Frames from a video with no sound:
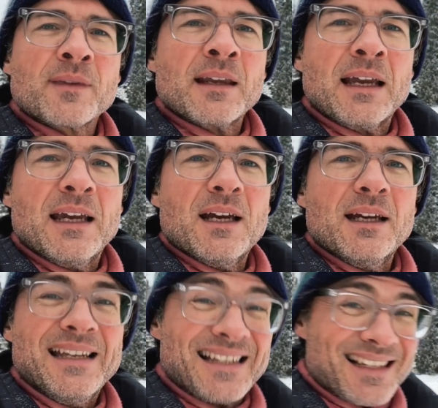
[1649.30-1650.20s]

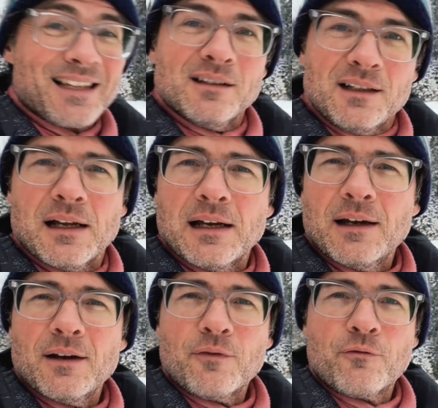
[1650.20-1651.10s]
is
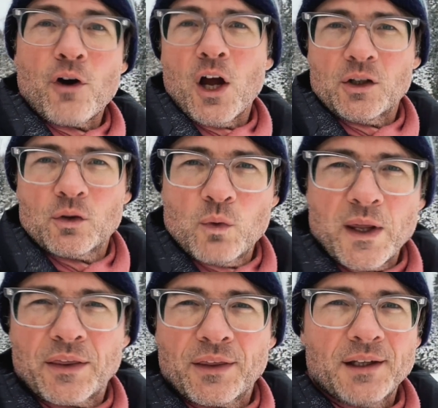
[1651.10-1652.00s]
still fraught
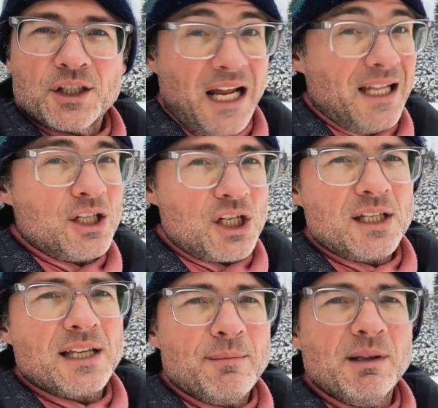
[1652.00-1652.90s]
with
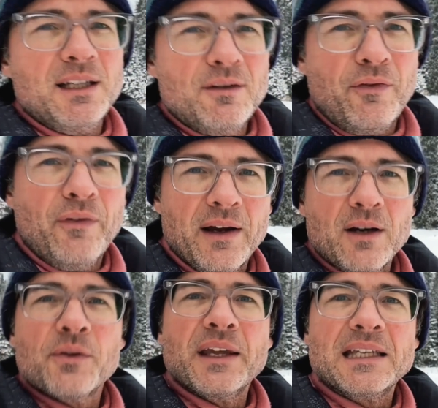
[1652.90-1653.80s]
challenges, I believe. I
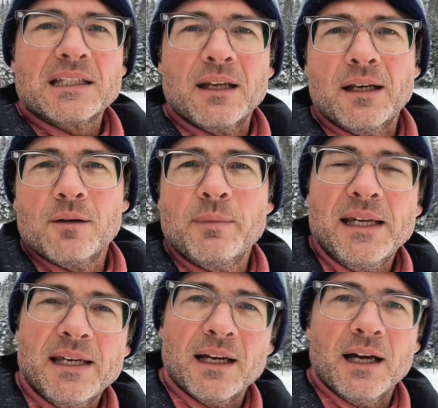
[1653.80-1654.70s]
don't think it'll
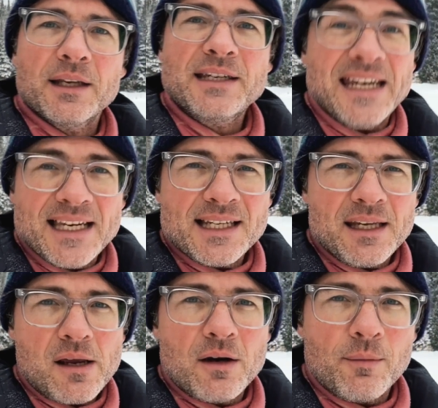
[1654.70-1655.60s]
be an easy
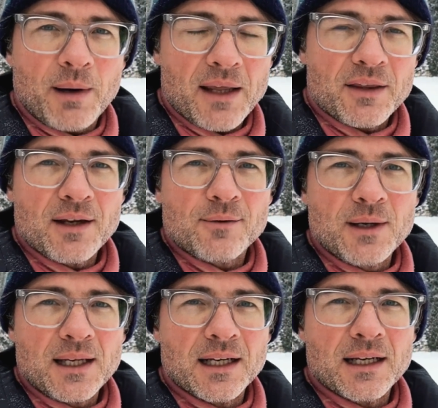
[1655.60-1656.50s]
year, but I think we
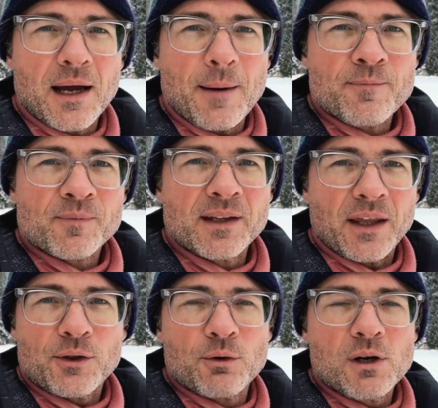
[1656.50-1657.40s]
can get
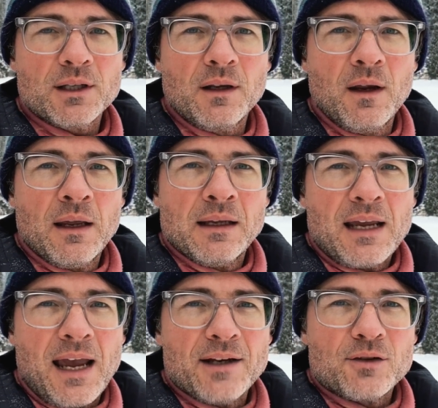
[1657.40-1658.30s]
through it
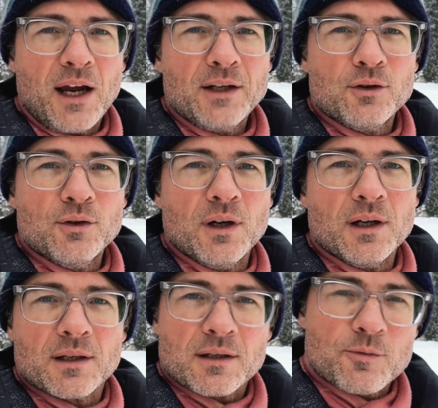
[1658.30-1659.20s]
and try
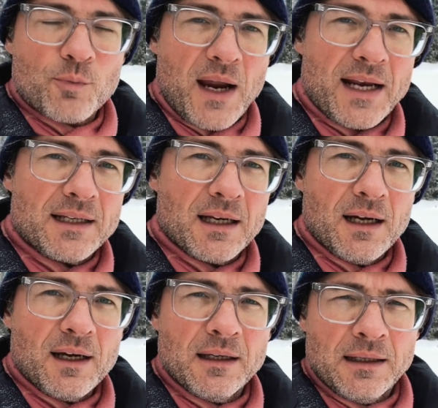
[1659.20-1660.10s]
to spread
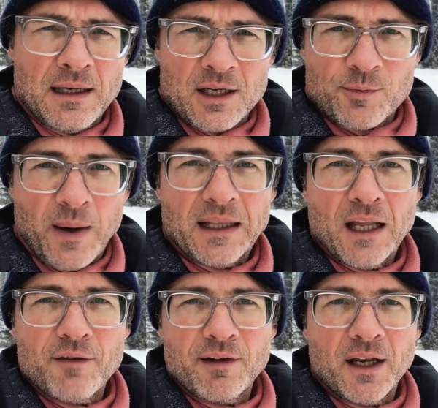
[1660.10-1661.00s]

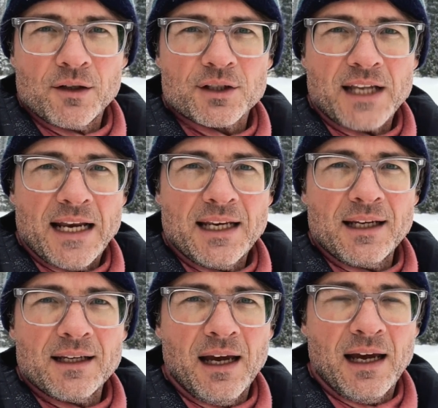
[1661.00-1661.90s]
love and
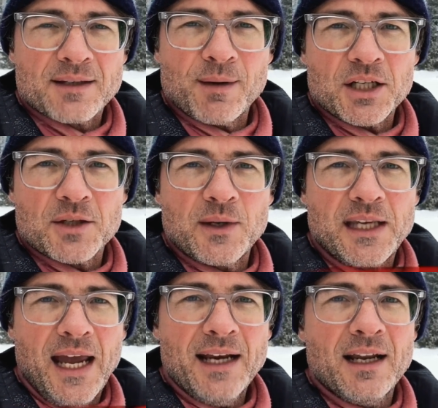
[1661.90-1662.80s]
understanding as much as we
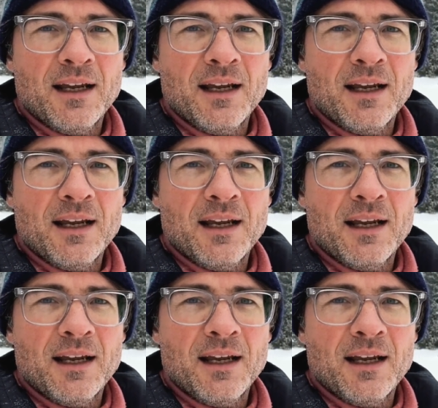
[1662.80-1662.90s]
can.